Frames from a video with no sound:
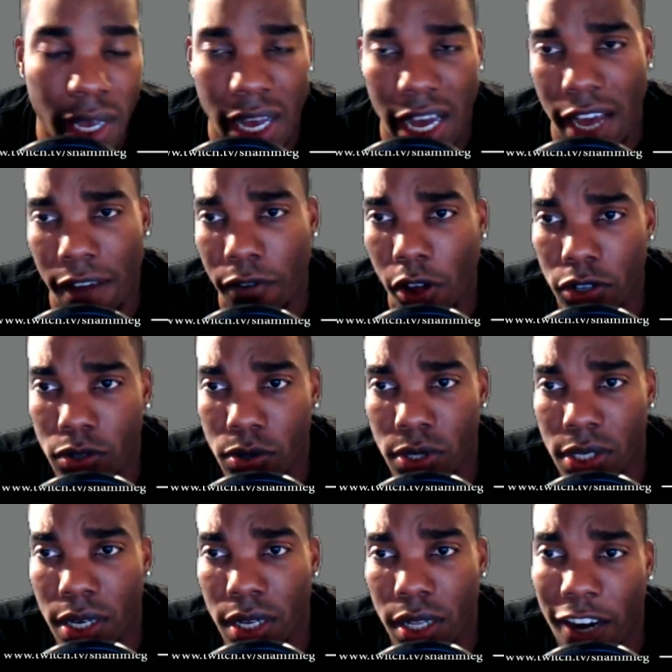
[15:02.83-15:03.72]
I've also
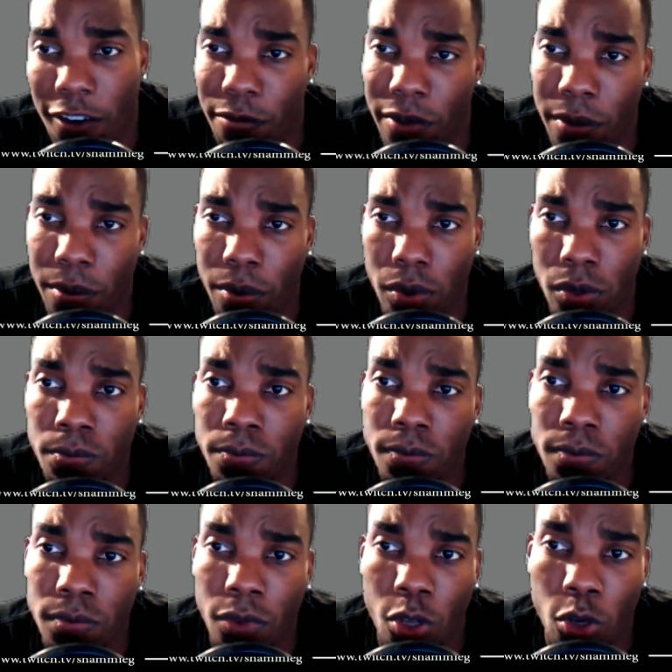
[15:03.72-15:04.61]
seen a lot of people
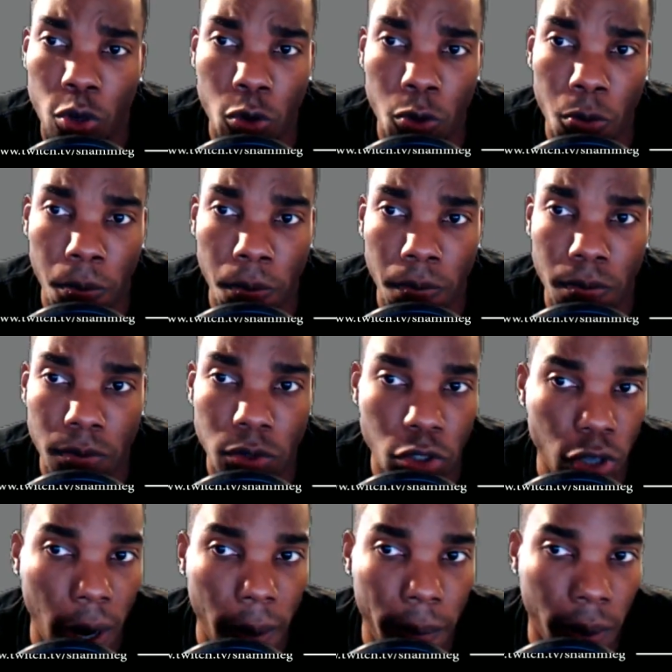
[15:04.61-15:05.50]
who
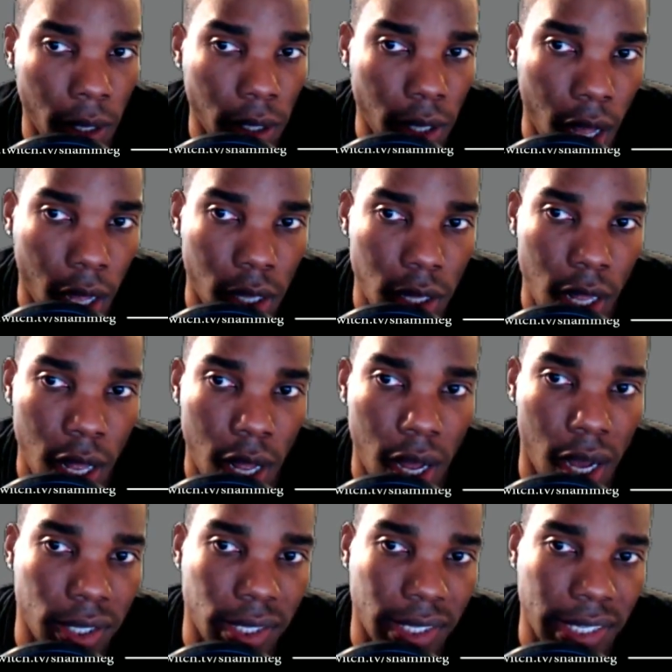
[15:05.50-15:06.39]
drop a long claw
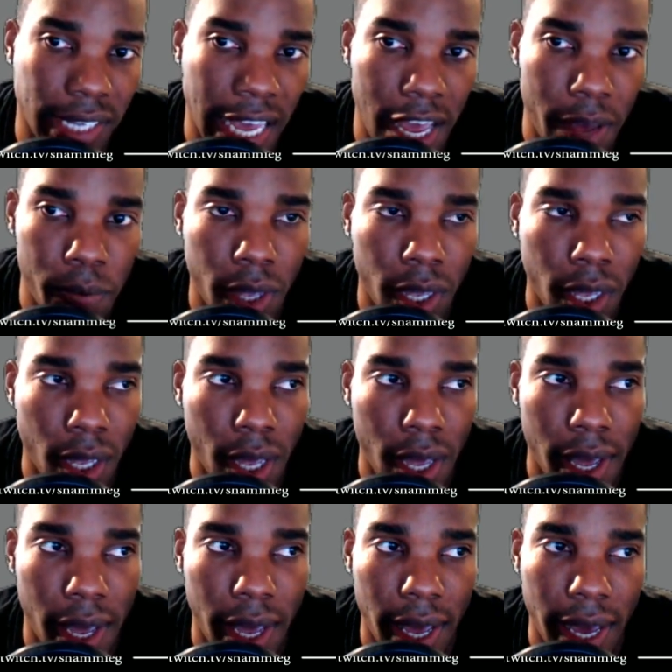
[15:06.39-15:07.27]
on Sam,
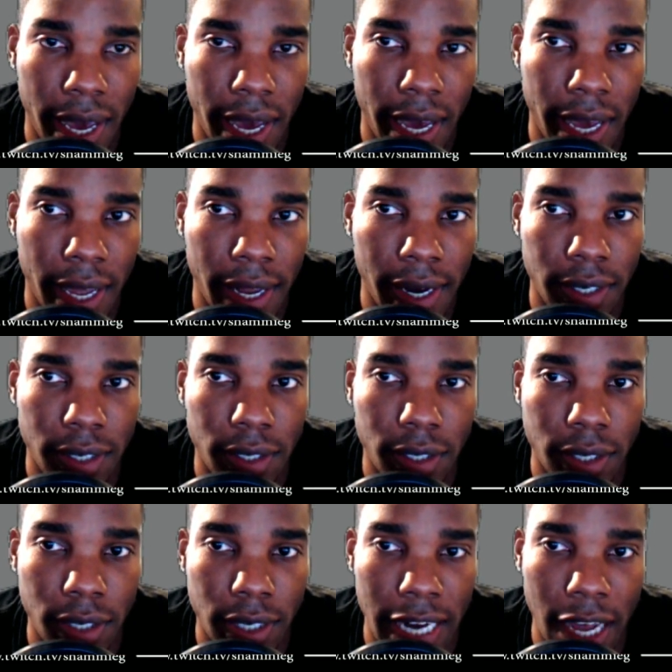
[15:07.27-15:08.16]
and
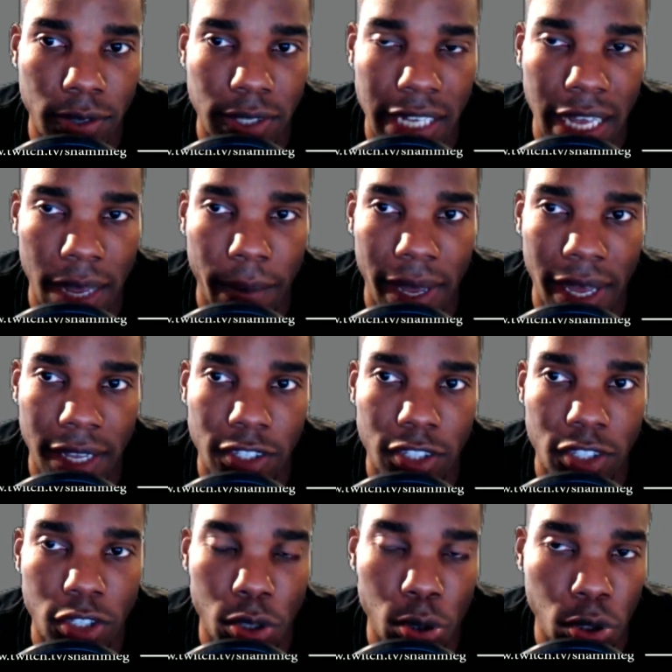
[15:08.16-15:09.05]
now Sam
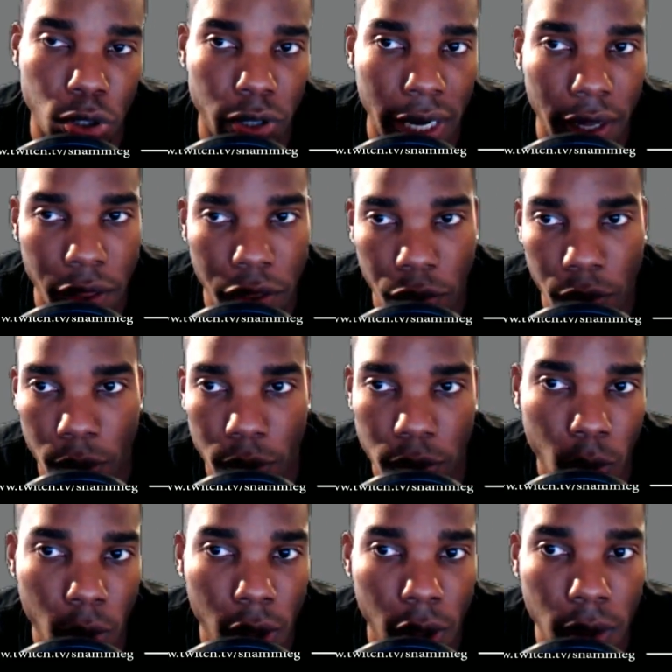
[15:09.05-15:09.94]
has 2 strength, 3 with
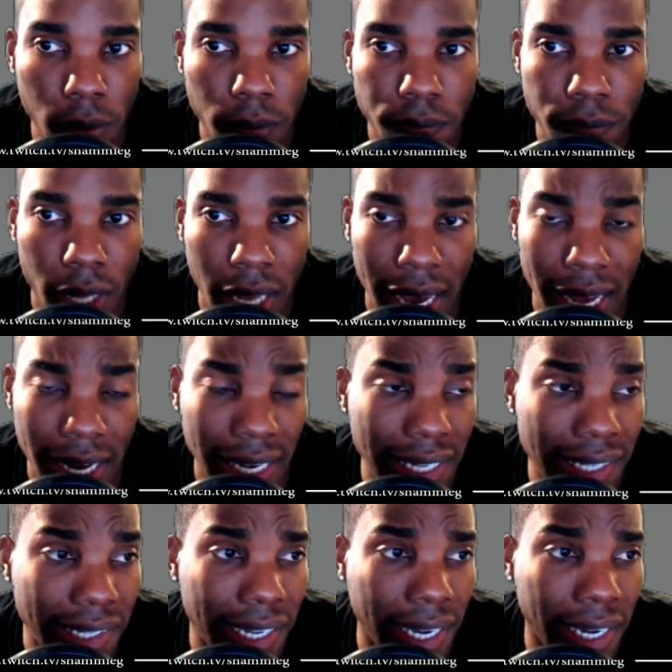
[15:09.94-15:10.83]
the wall, and
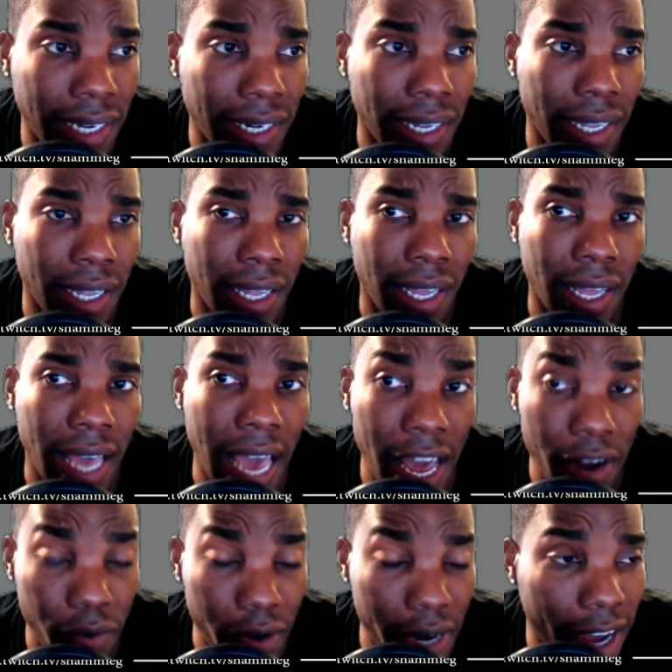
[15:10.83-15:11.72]
insight,
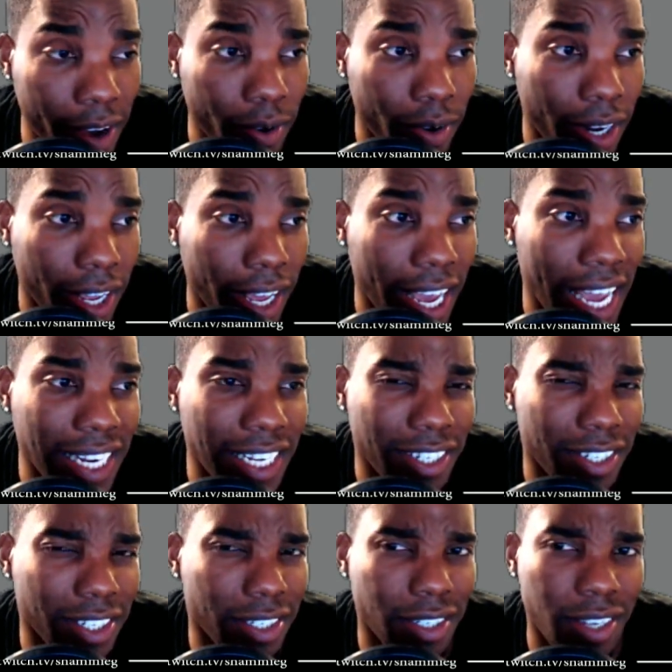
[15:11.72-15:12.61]
and renown, and
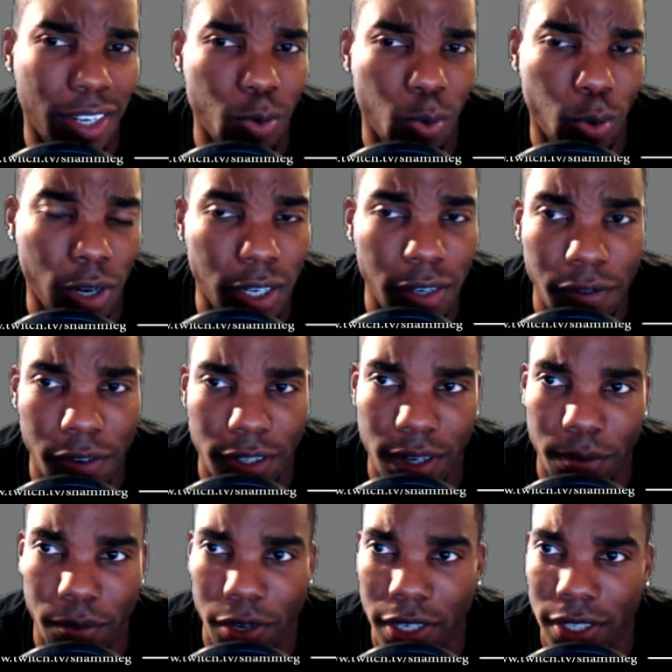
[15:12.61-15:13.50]
he just does work for
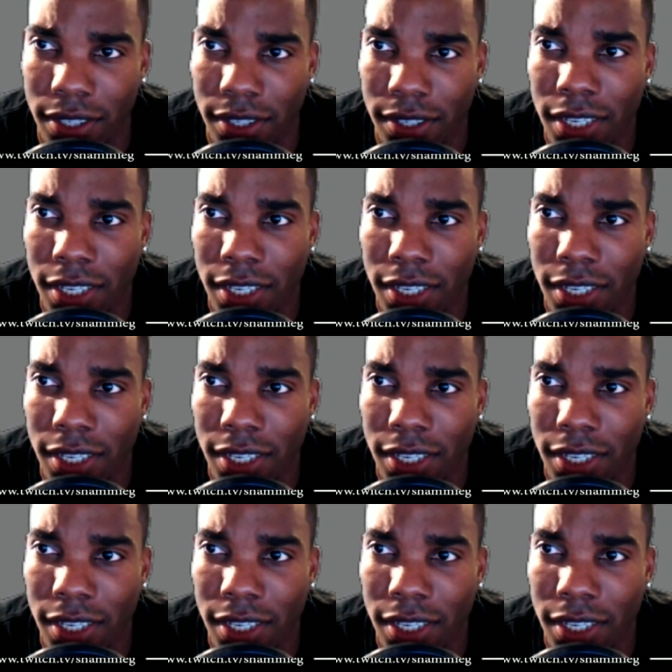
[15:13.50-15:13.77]
some reason.